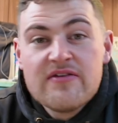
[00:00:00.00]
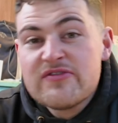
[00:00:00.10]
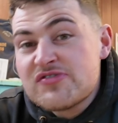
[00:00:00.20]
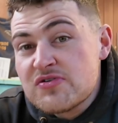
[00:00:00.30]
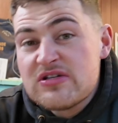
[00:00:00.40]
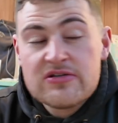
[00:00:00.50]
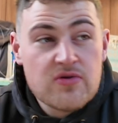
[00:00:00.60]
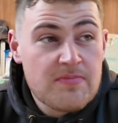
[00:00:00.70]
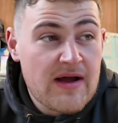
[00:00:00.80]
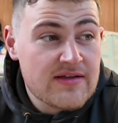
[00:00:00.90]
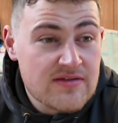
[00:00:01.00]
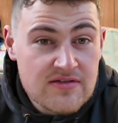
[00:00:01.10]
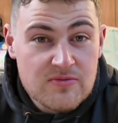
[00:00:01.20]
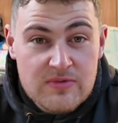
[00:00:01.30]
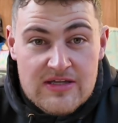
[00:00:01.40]
If you do need a new pattern,
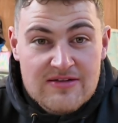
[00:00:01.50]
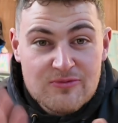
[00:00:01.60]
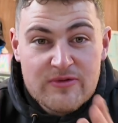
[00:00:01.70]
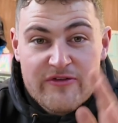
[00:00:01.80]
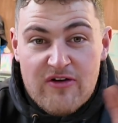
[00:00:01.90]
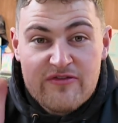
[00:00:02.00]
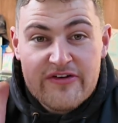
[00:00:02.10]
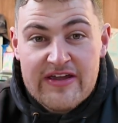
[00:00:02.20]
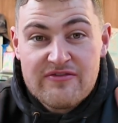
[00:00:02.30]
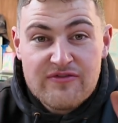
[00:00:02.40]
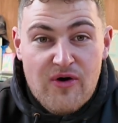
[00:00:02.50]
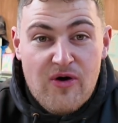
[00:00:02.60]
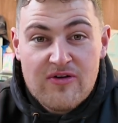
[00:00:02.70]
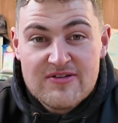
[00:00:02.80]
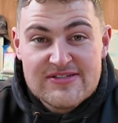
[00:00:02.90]
we've got
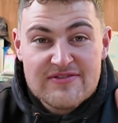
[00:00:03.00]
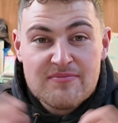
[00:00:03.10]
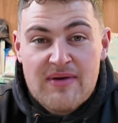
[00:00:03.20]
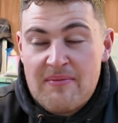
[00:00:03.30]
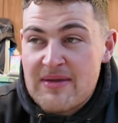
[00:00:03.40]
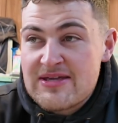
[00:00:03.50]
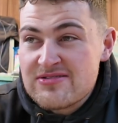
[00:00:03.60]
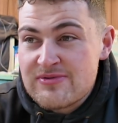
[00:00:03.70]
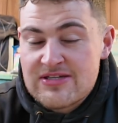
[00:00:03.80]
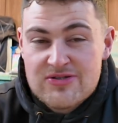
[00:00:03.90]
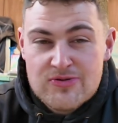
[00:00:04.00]
3-4 different pattern makers we can